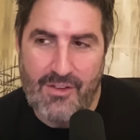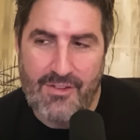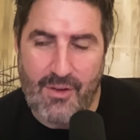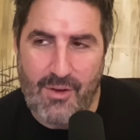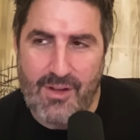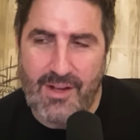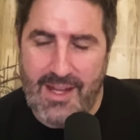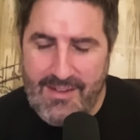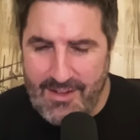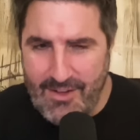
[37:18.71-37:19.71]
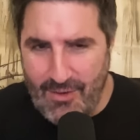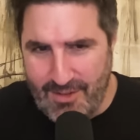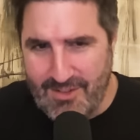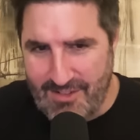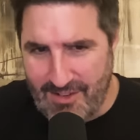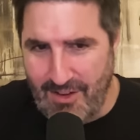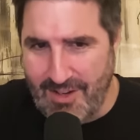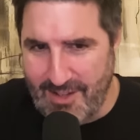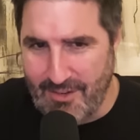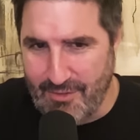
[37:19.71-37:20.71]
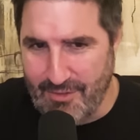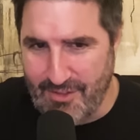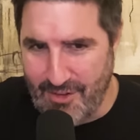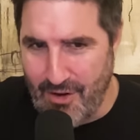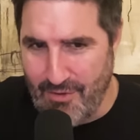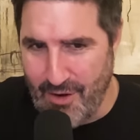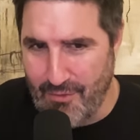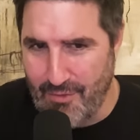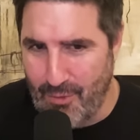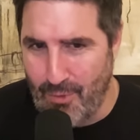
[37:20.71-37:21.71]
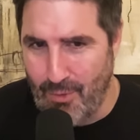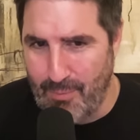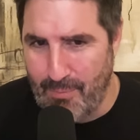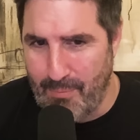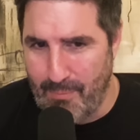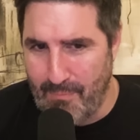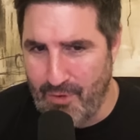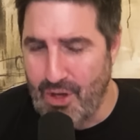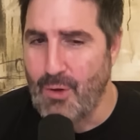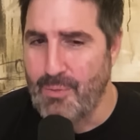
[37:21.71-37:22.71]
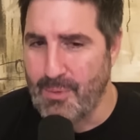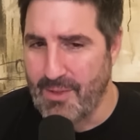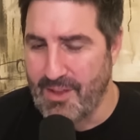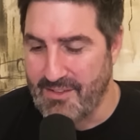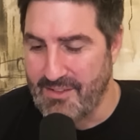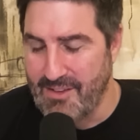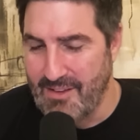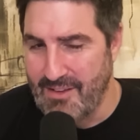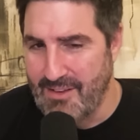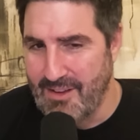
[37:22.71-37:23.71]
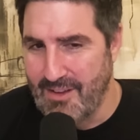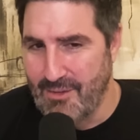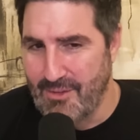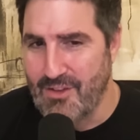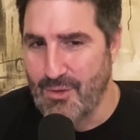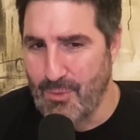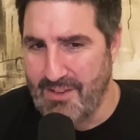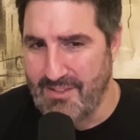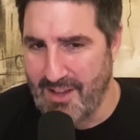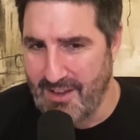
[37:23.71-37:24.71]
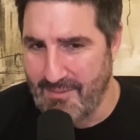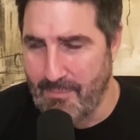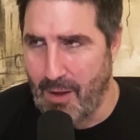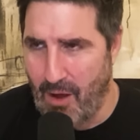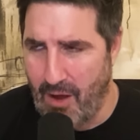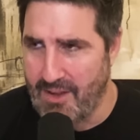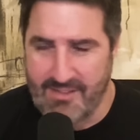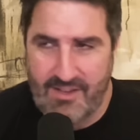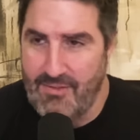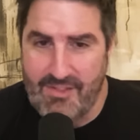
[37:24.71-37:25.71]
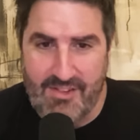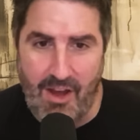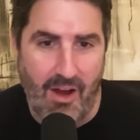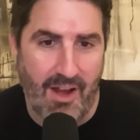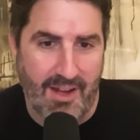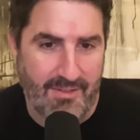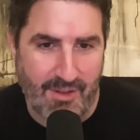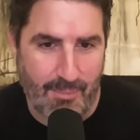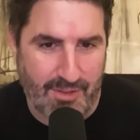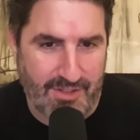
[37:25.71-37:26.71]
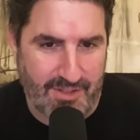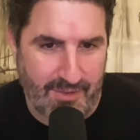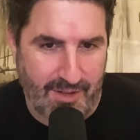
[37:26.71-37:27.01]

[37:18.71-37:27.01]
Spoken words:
So is it not a slightly different scenario for coping with this if it's the US that hit high, even say high double-digit